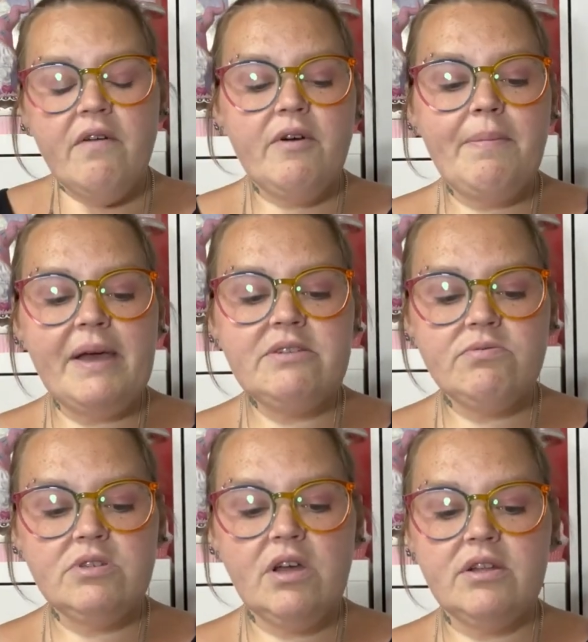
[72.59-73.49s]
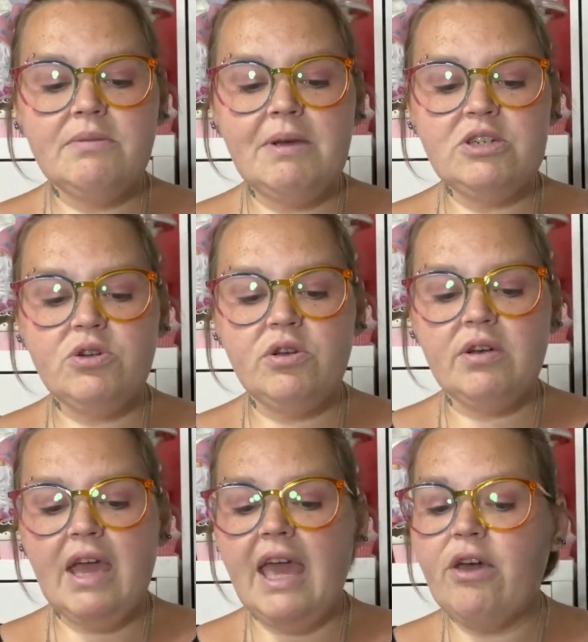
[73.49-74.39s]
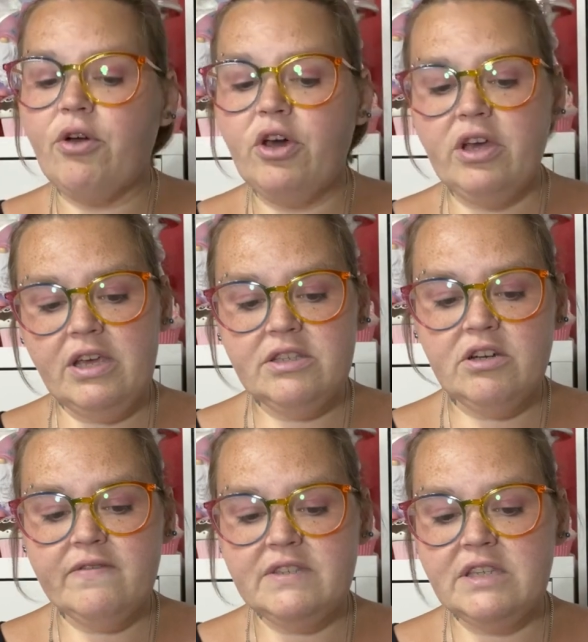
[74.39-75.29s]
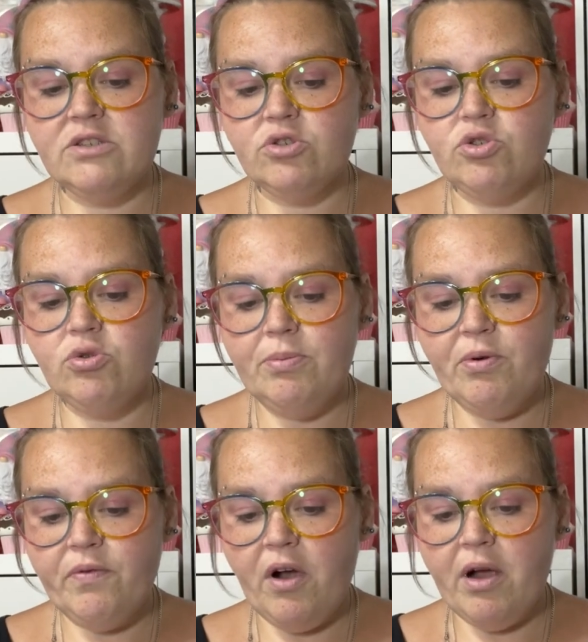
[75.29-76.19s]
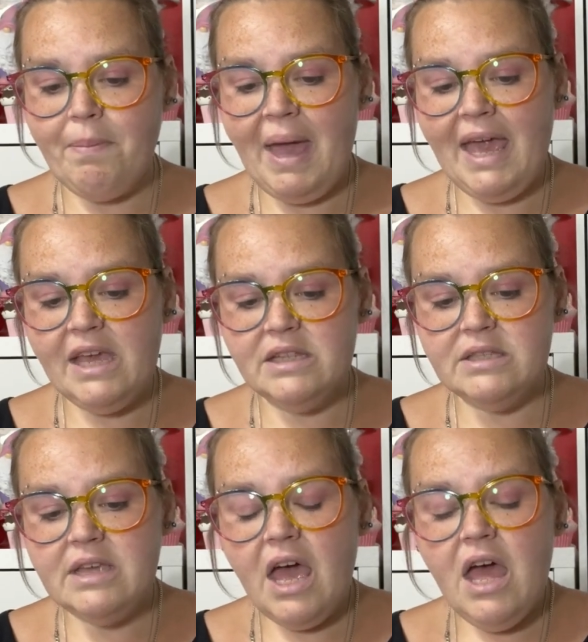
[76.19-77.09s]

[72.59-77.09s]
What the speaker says: For best results, make sure your cake or cookie surfaces are suitable for our paints.